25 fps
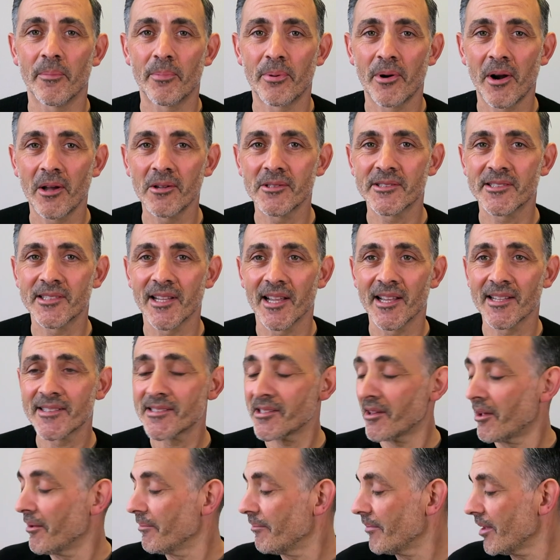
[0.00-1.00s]
of
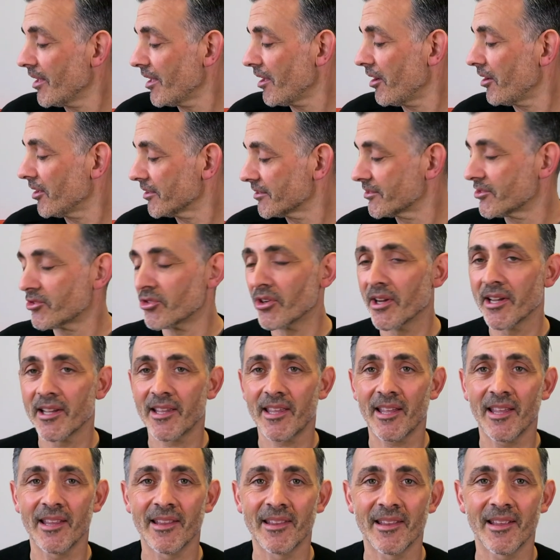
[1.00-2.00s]
process, like Mihai's
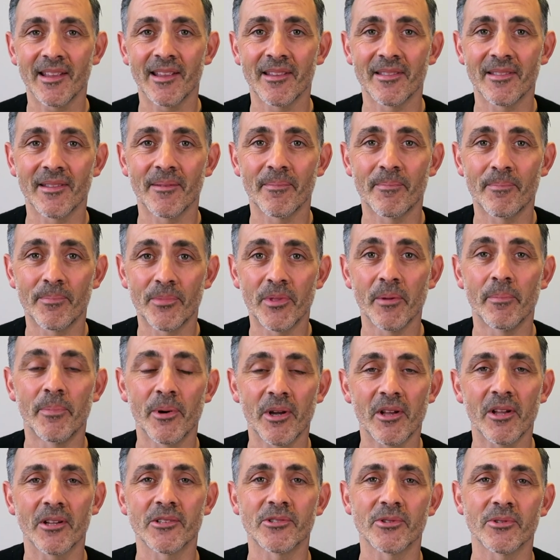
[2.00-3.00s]
trick in, in the, the
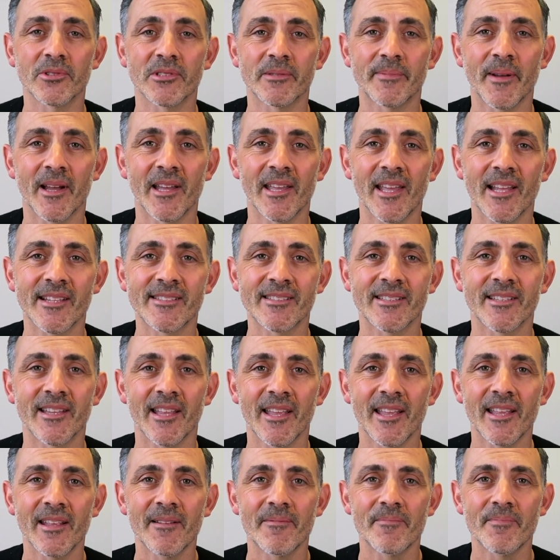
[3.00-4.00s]
book I talked about
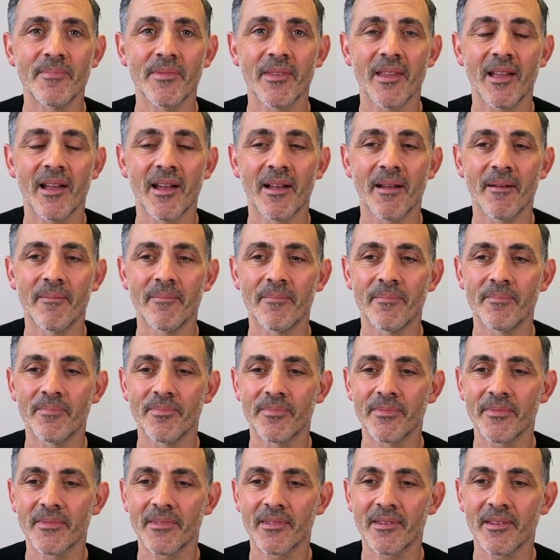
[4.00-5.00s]
yesterday.
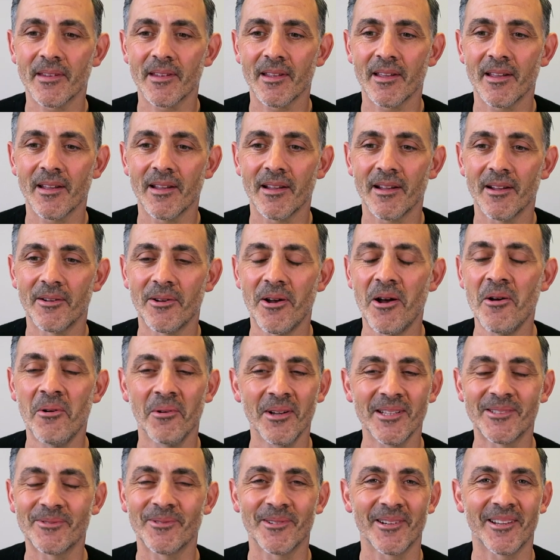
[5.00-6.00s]
Um, I
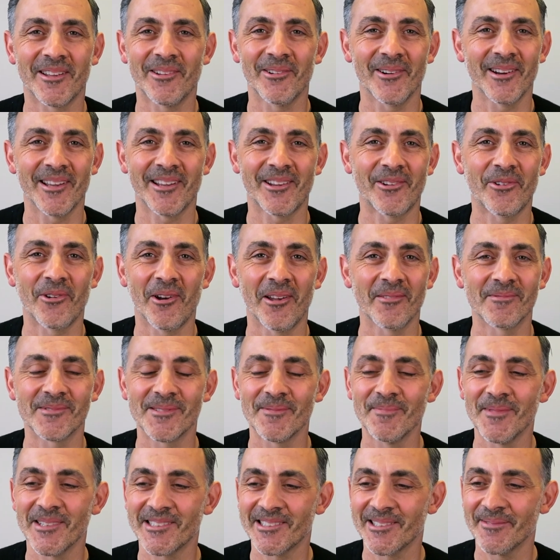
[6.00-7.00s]
always want to call it Crimes
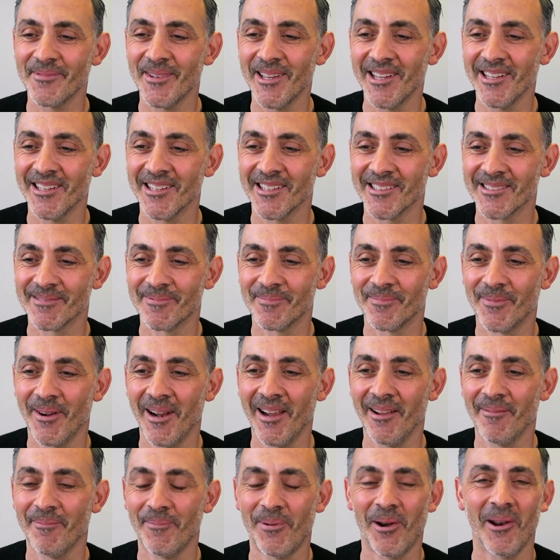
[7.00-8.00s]
and Misdemeanors,
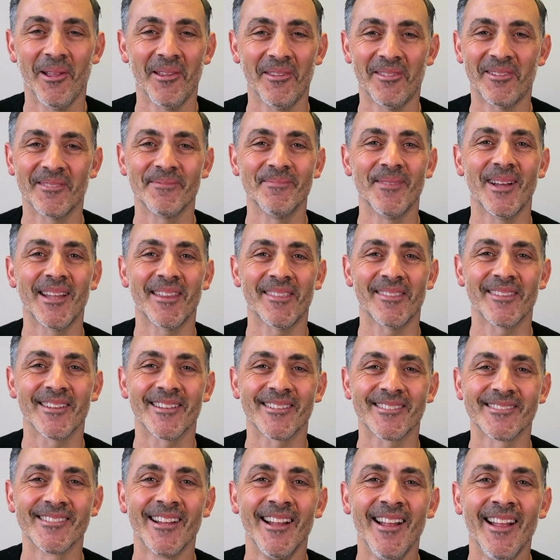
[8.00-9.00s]
Plots and
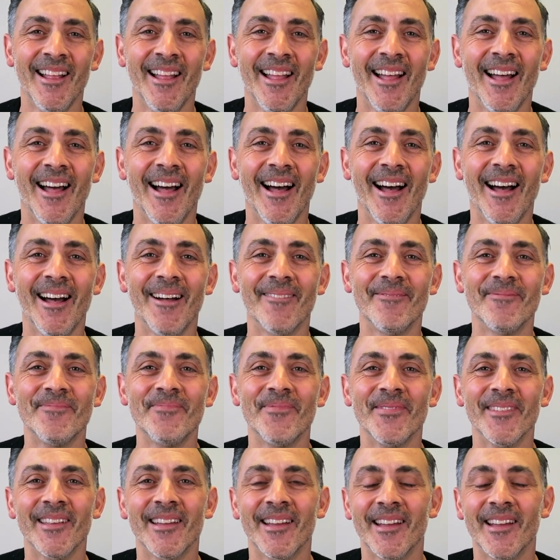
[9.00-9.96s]
Methods. Um,